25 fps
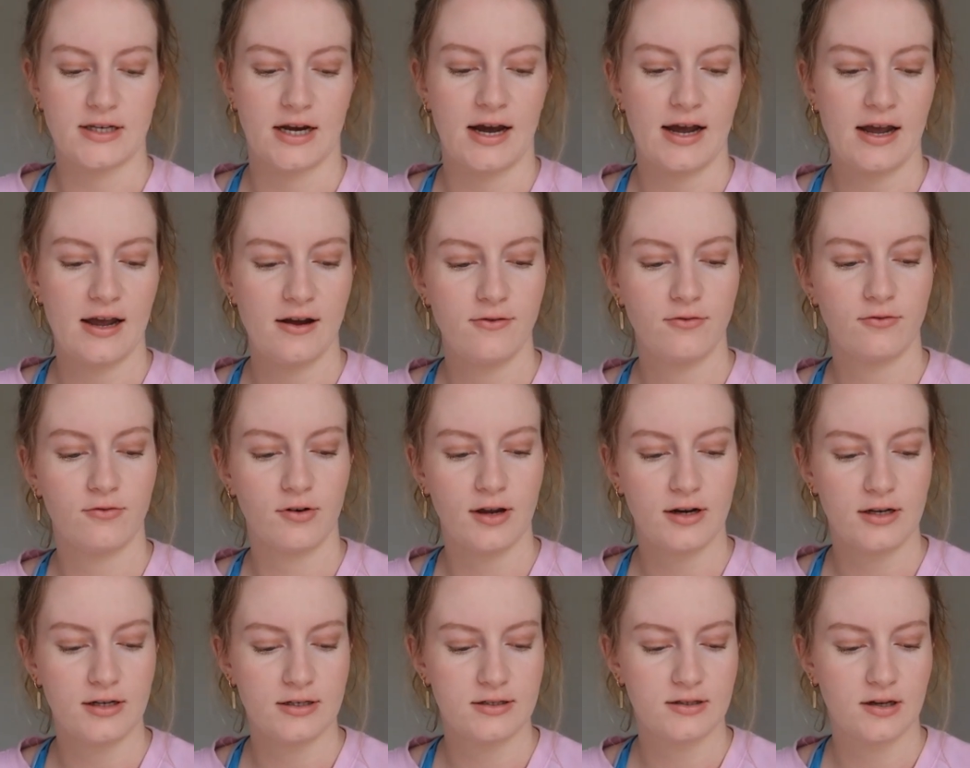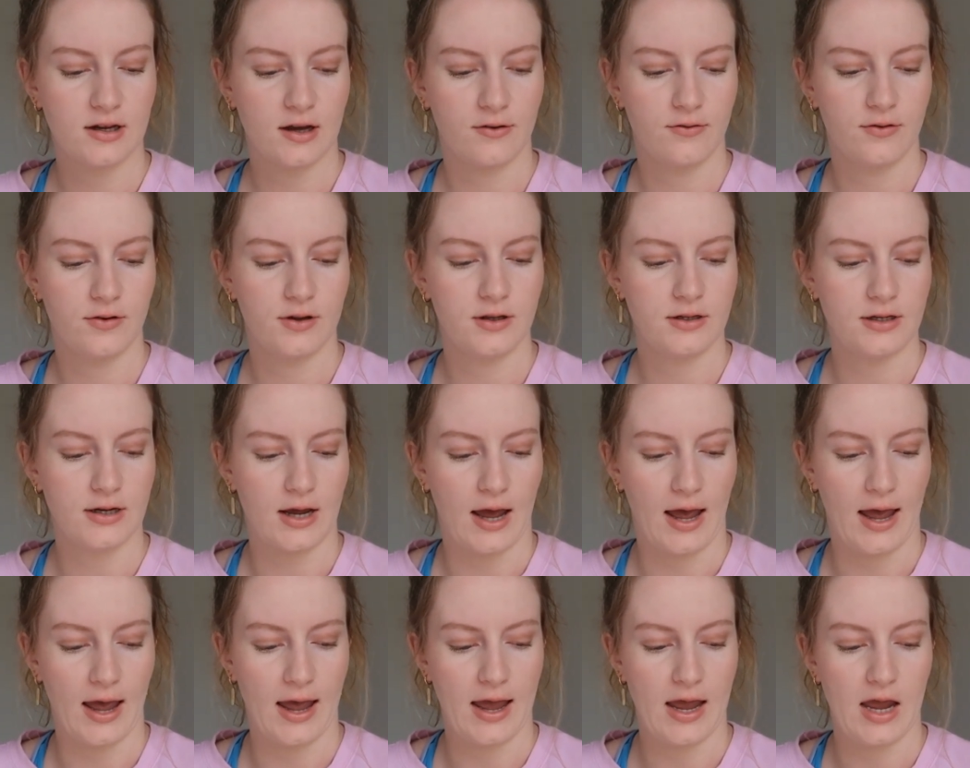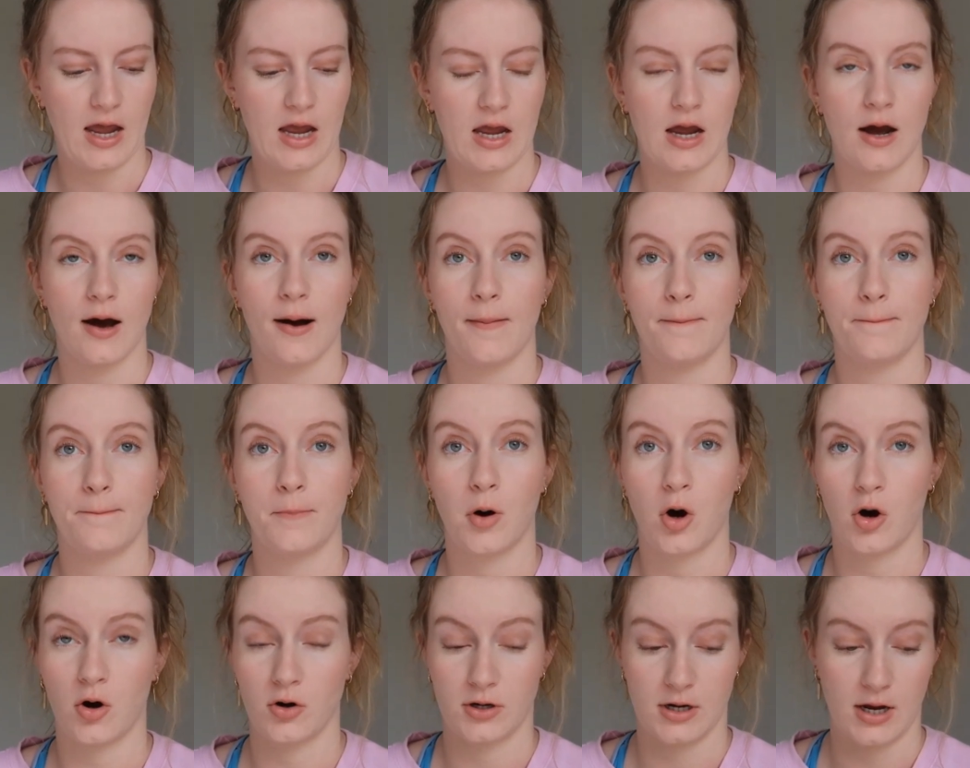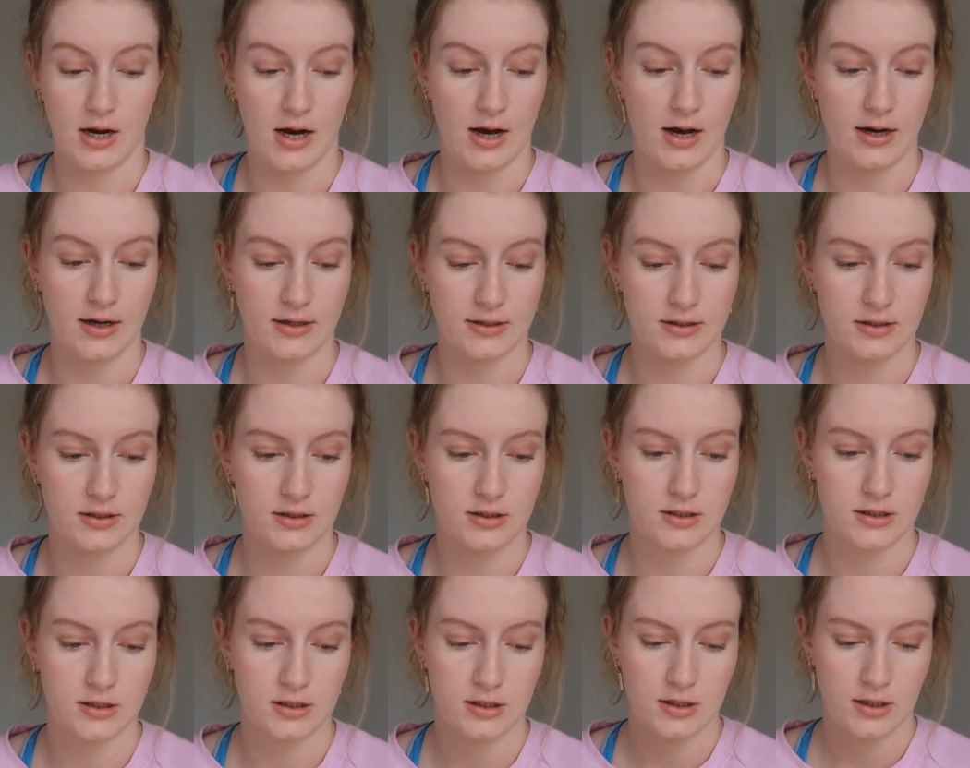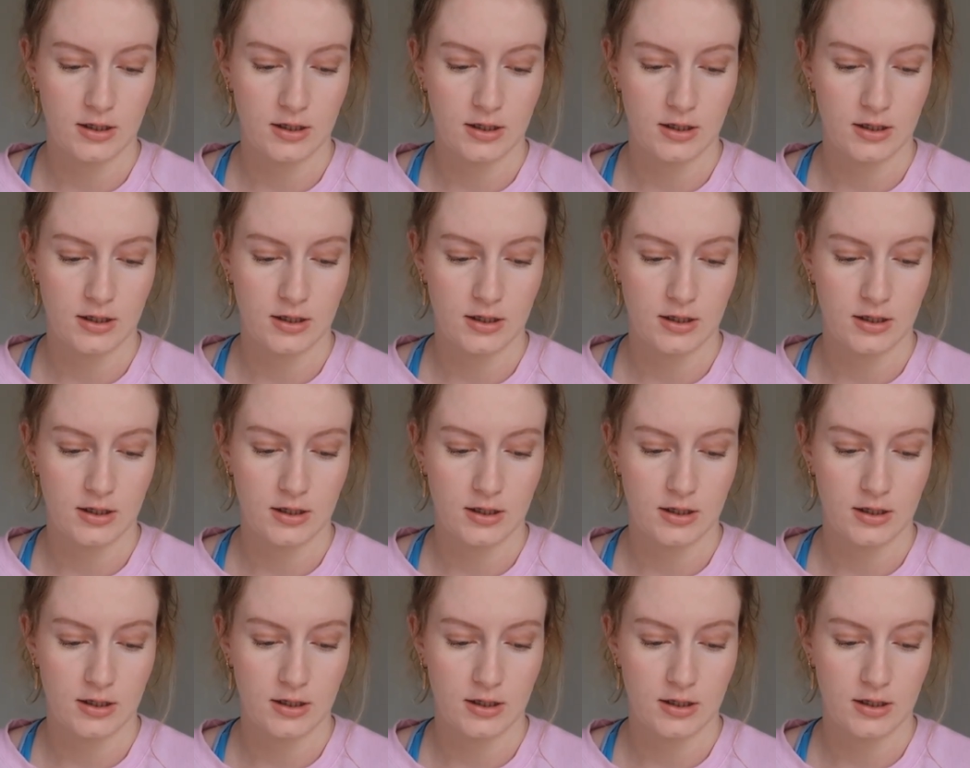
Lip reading: I have rediscovered a podcast.